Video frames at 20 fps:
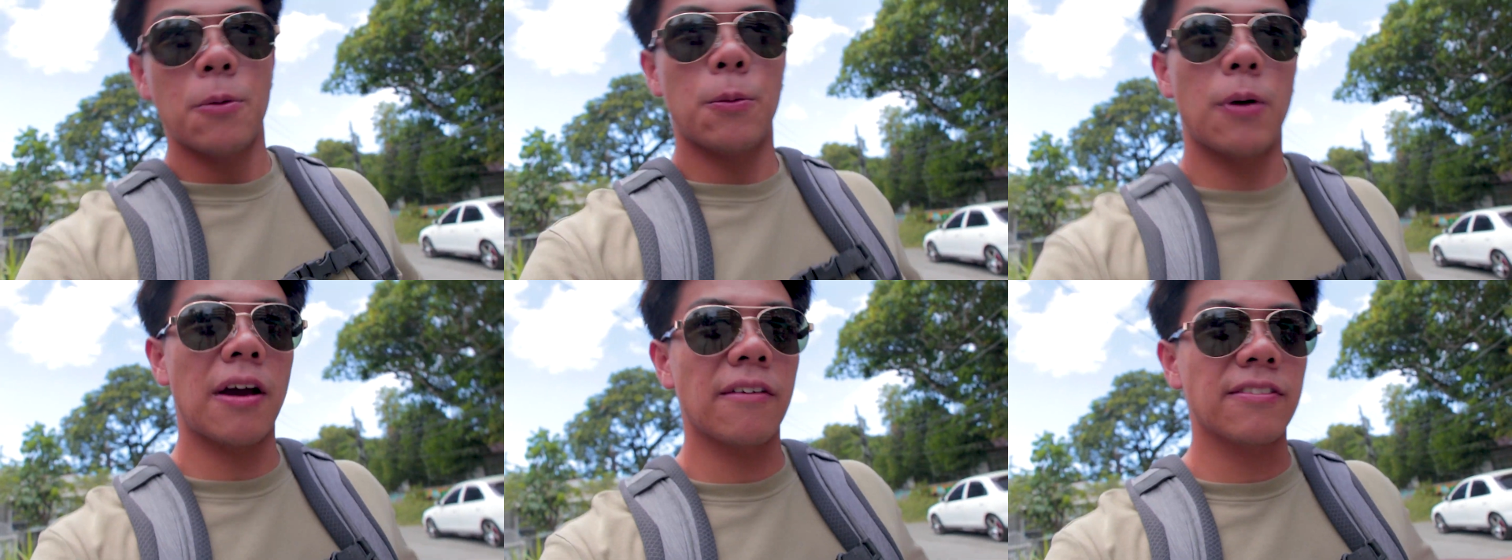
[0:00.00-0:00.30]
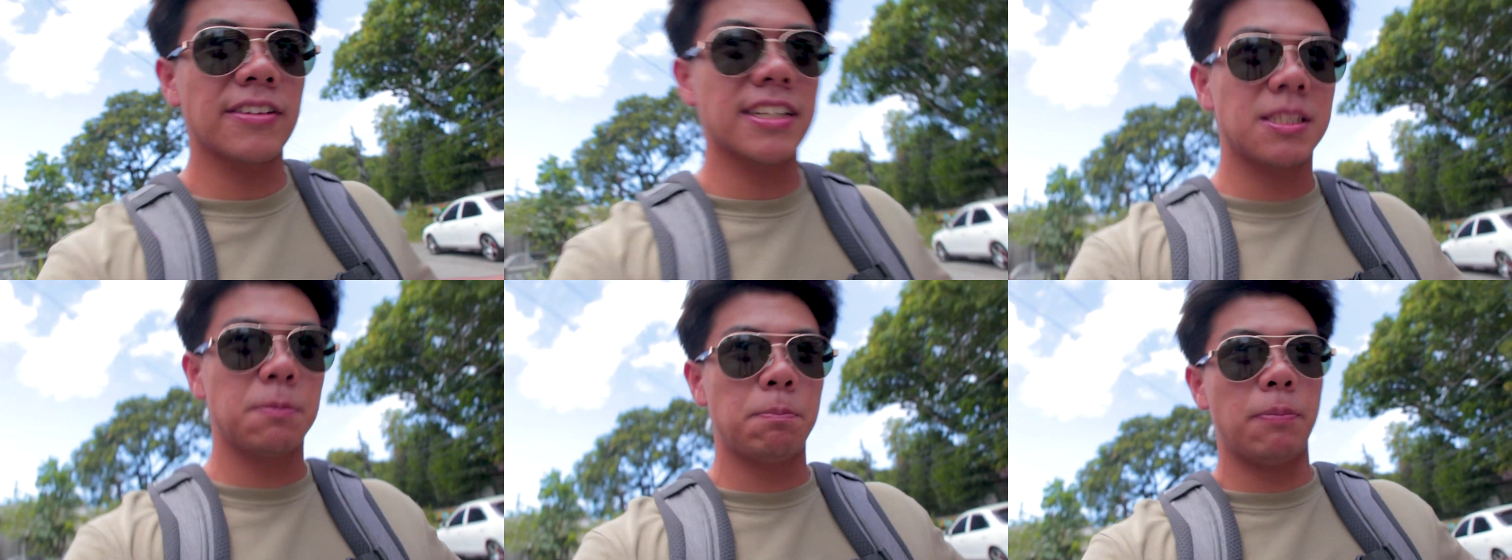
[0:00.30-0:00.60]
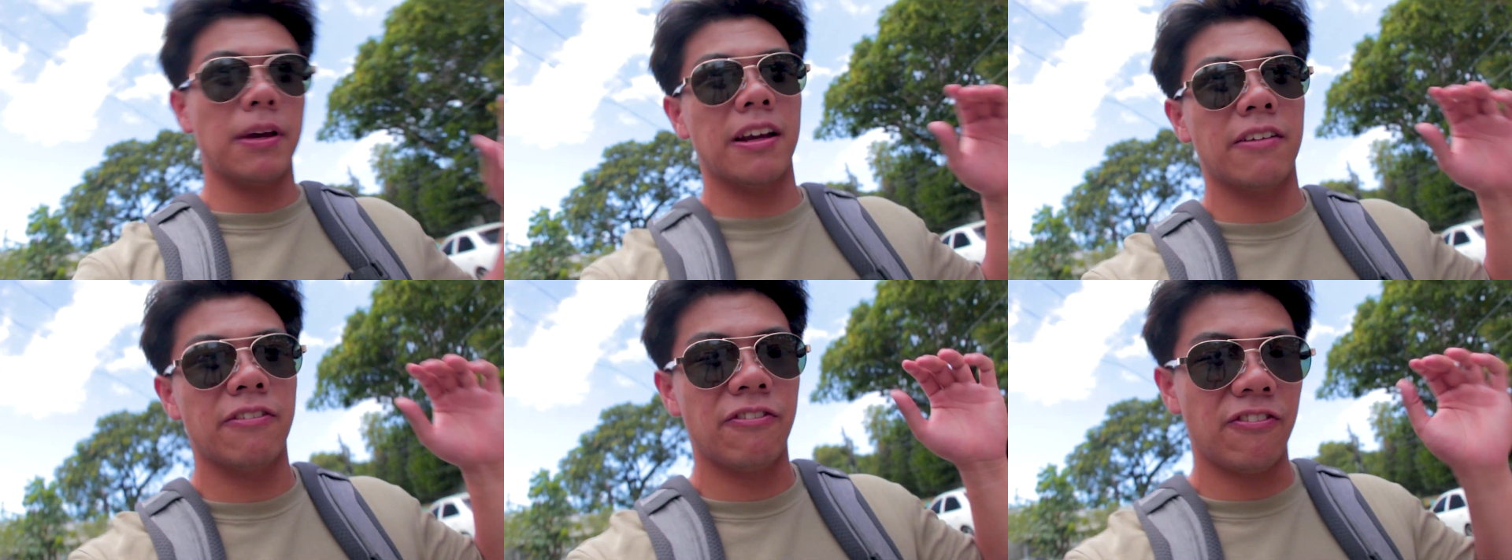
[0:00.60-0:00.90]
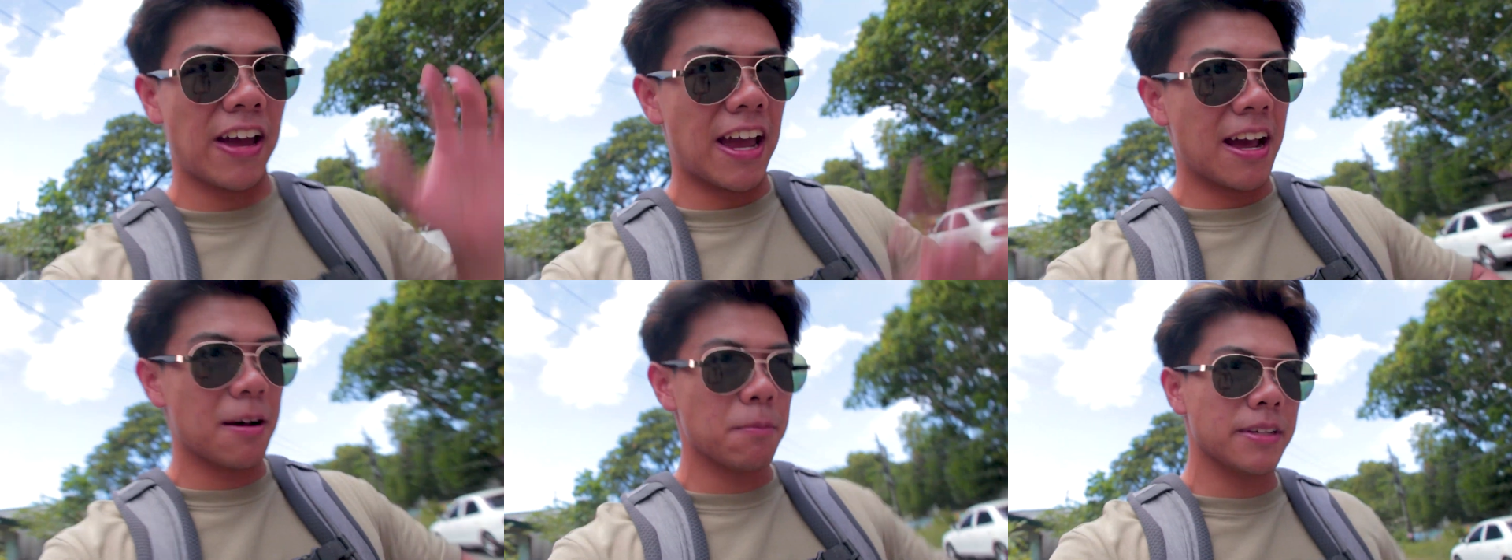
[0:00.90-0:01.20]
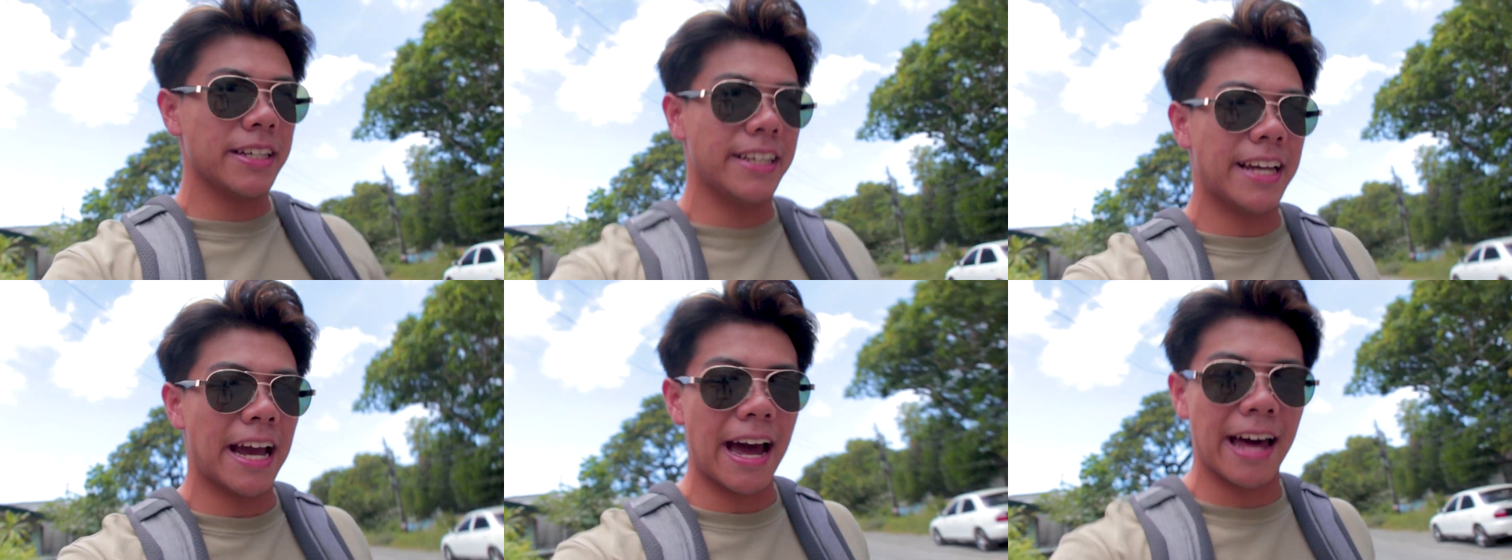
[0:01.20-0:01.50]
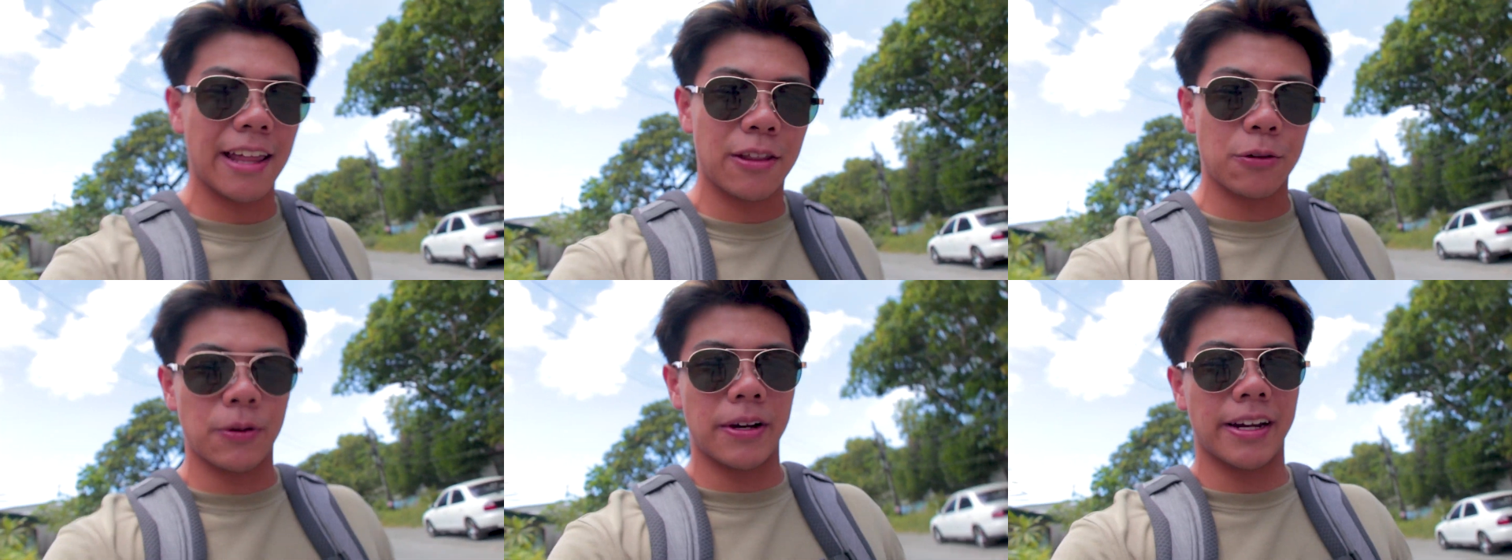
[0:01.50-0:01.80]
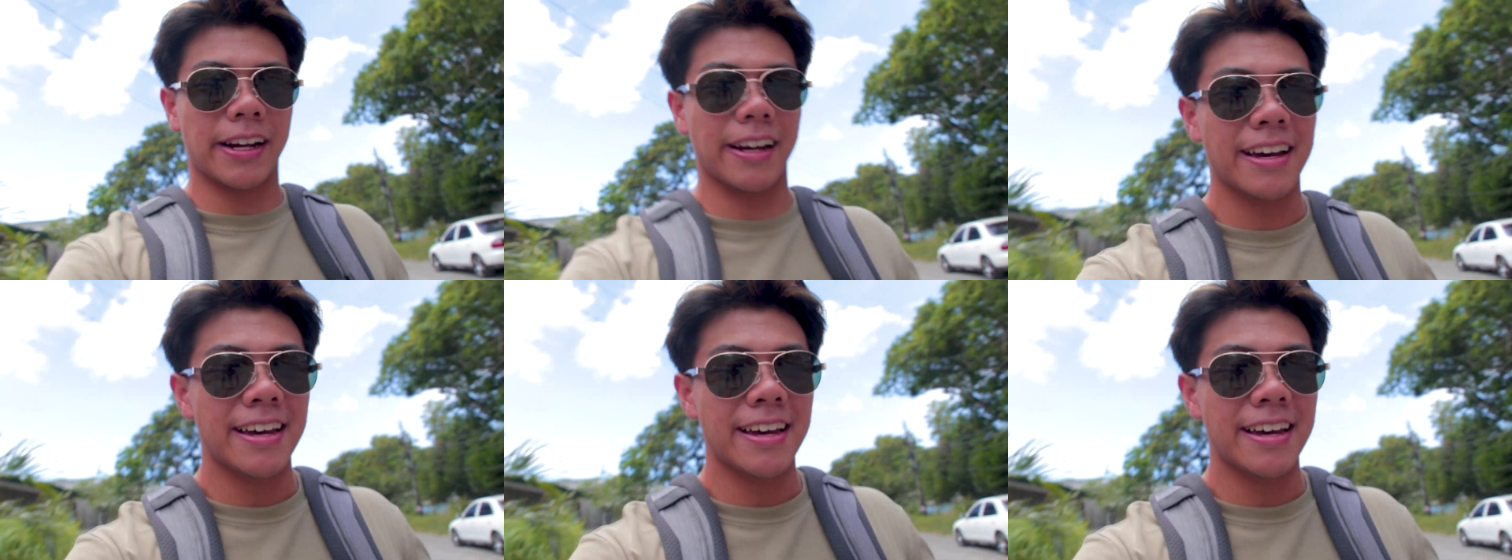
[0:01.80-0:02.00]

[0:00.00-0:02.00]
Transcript: We're having this big family gathering,